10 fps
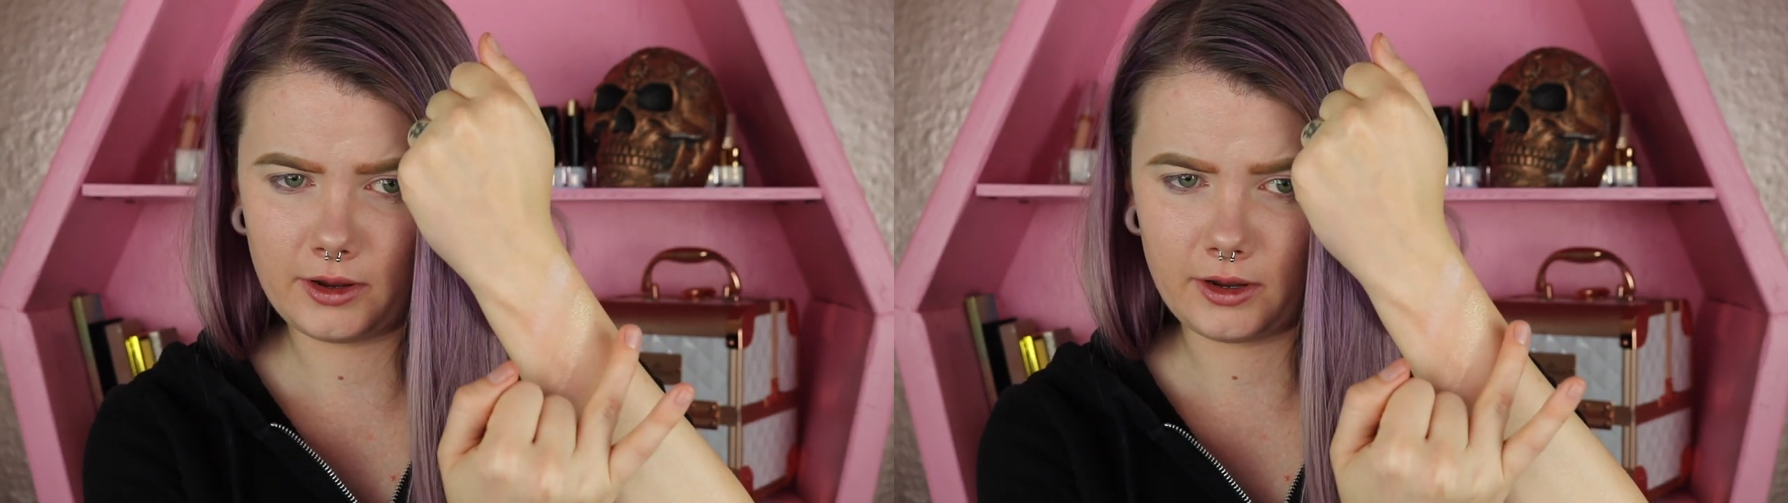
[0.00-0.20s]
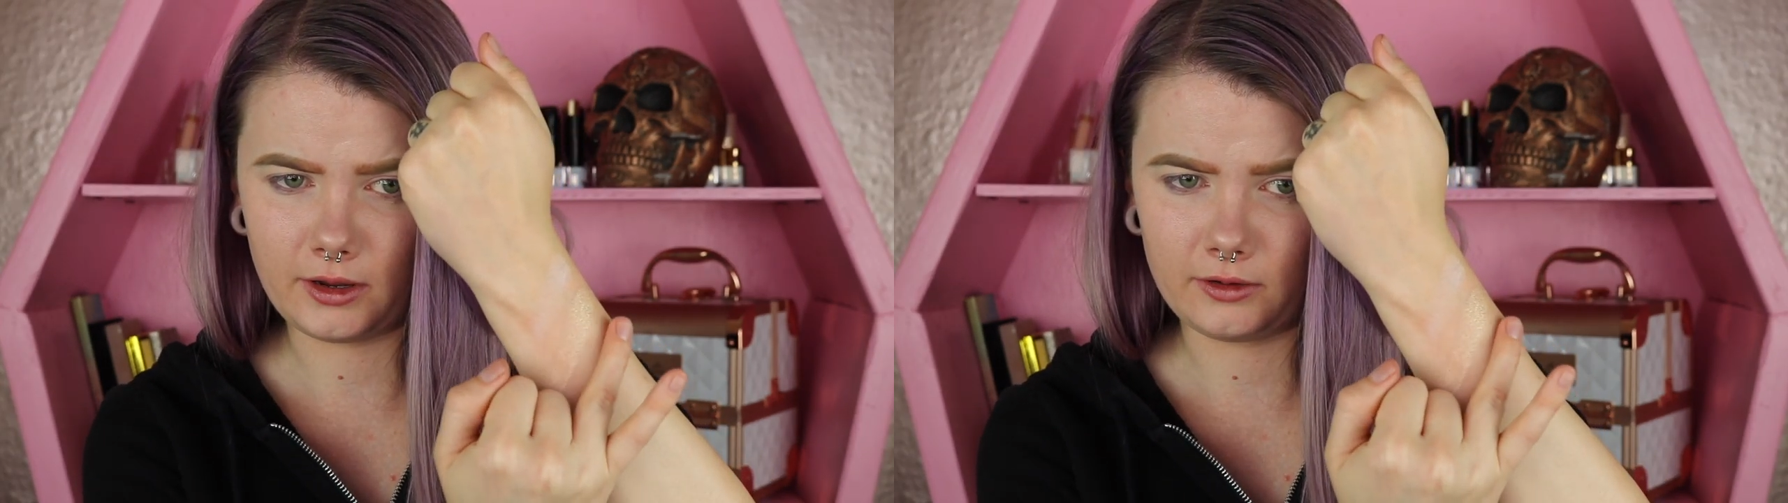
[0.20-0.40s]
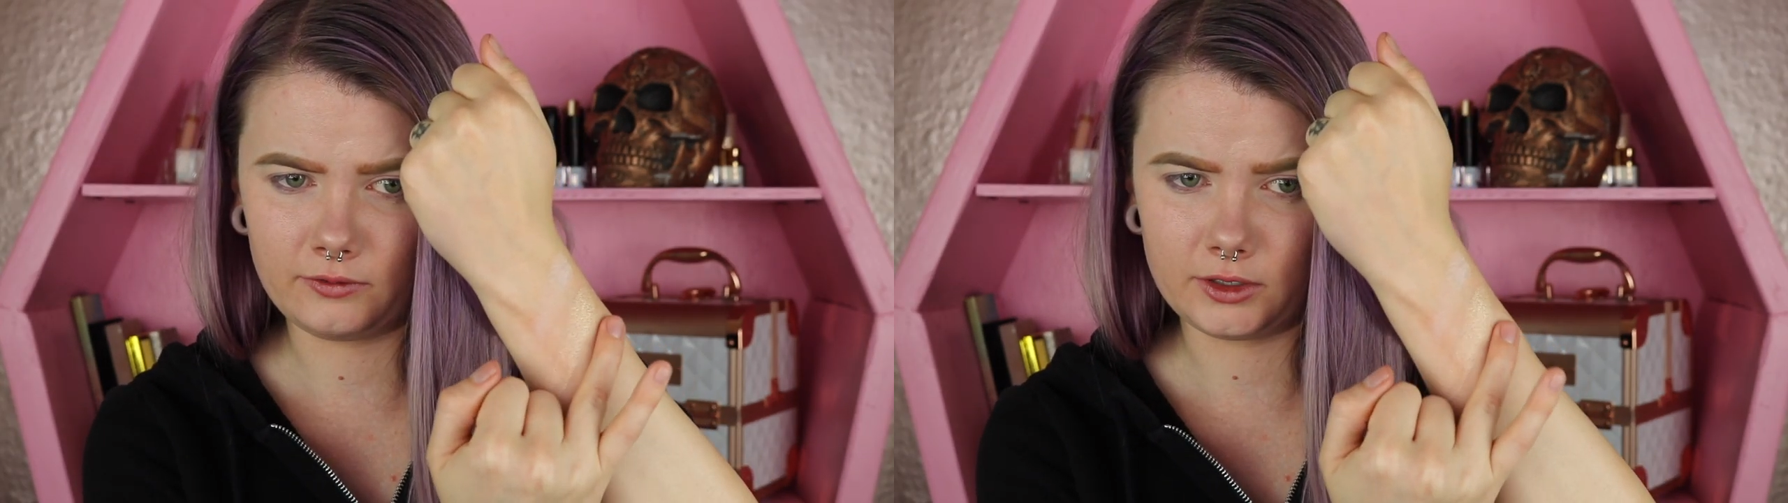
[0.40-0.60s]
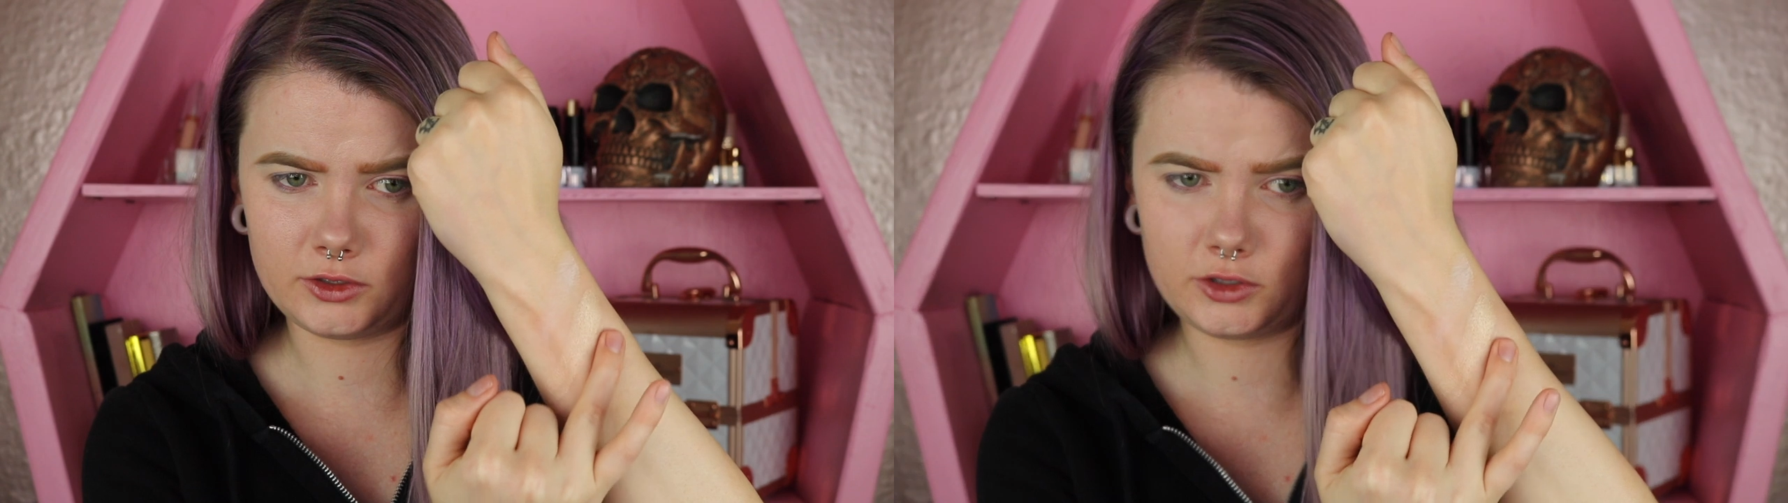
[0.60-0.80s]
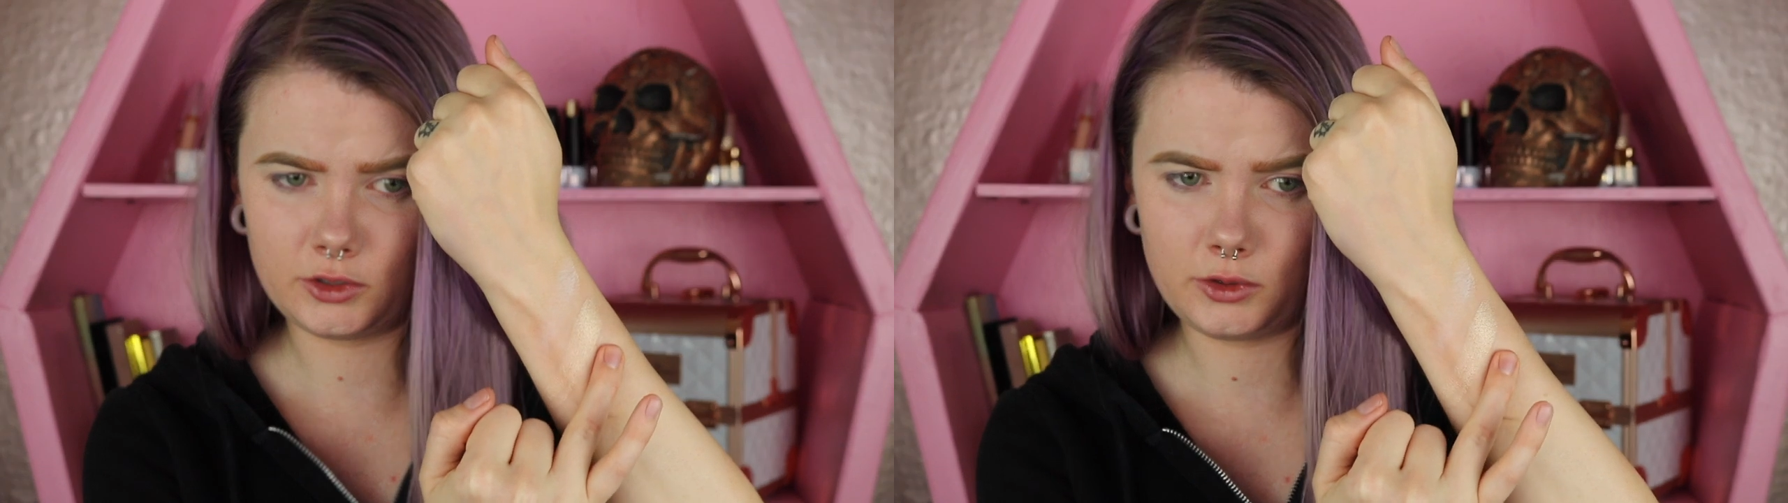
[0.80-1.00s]
have
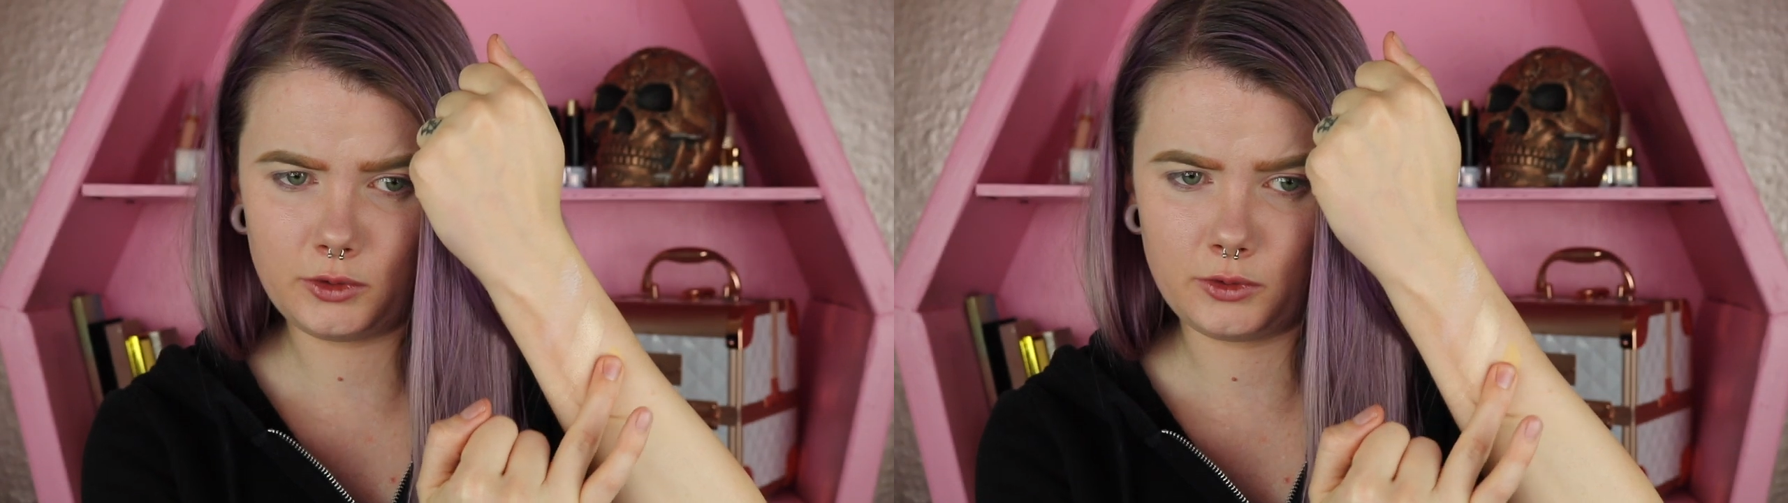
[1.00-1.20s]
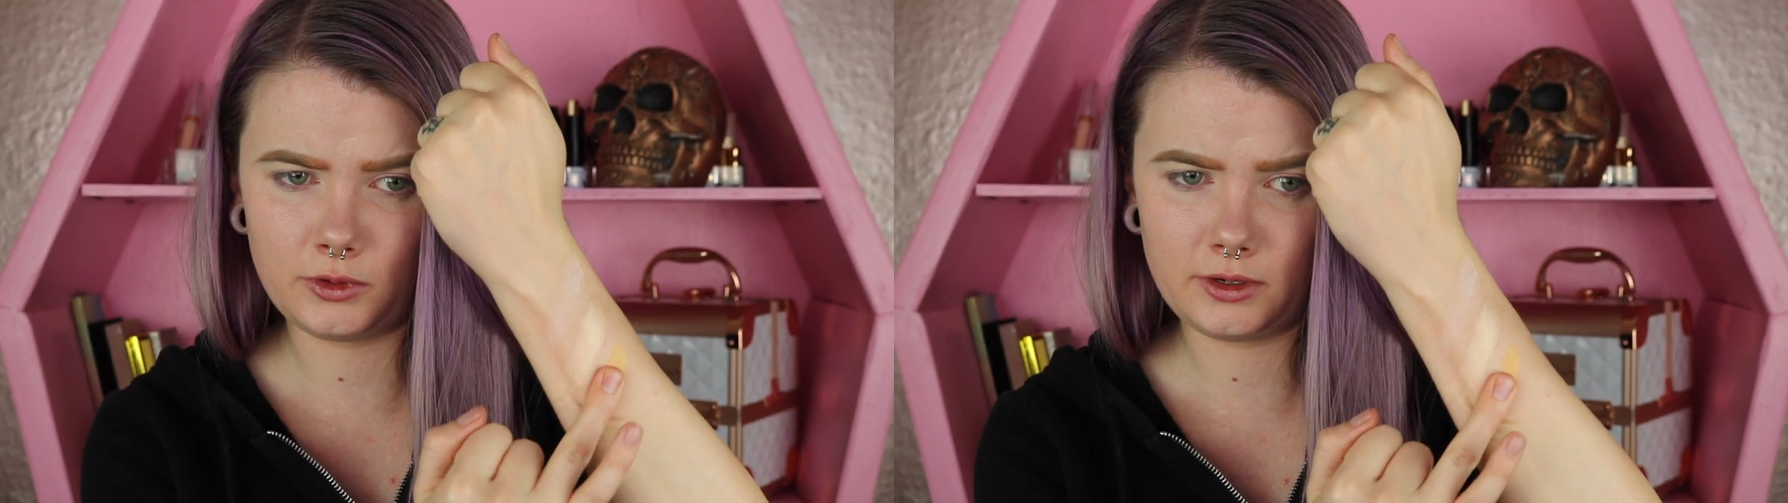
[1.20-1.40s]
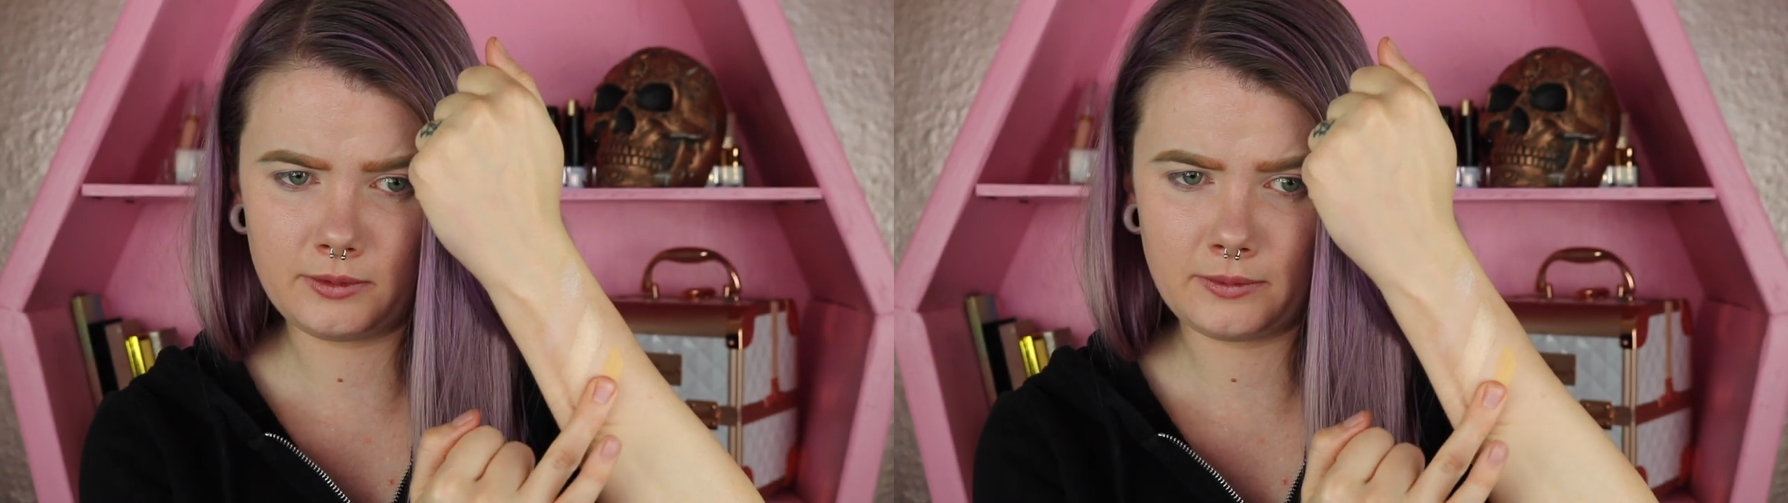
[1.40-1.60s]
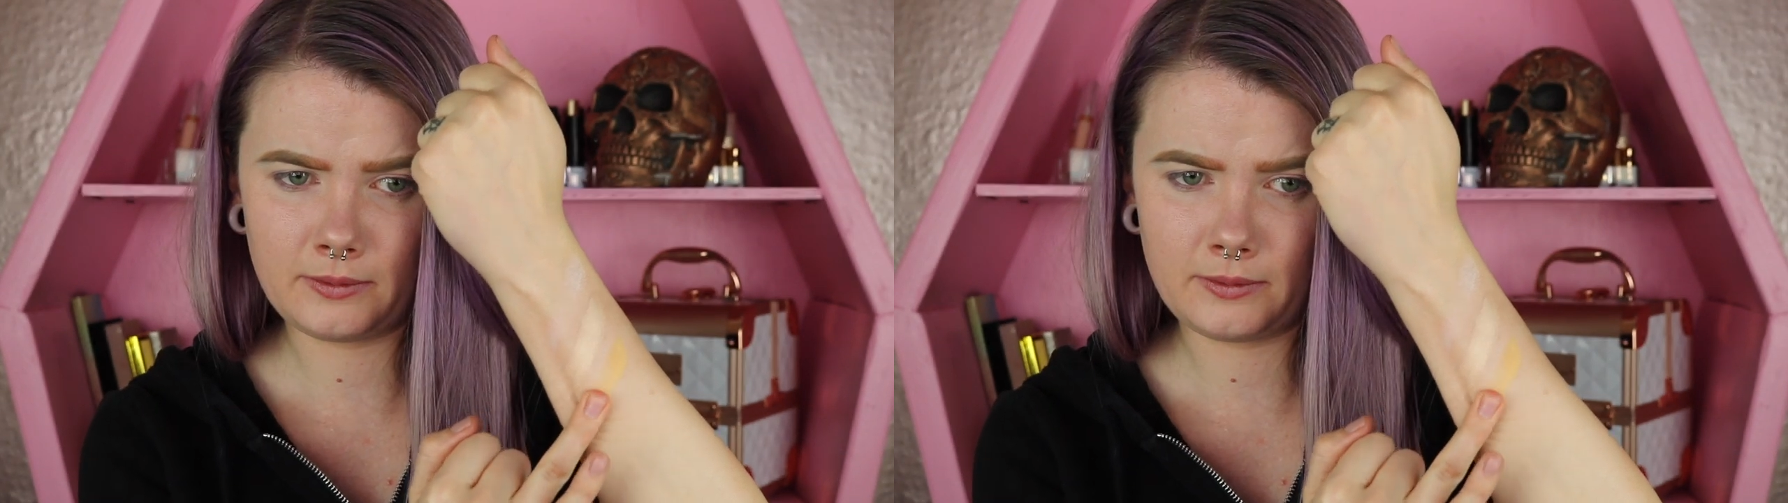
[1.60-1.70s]
tune.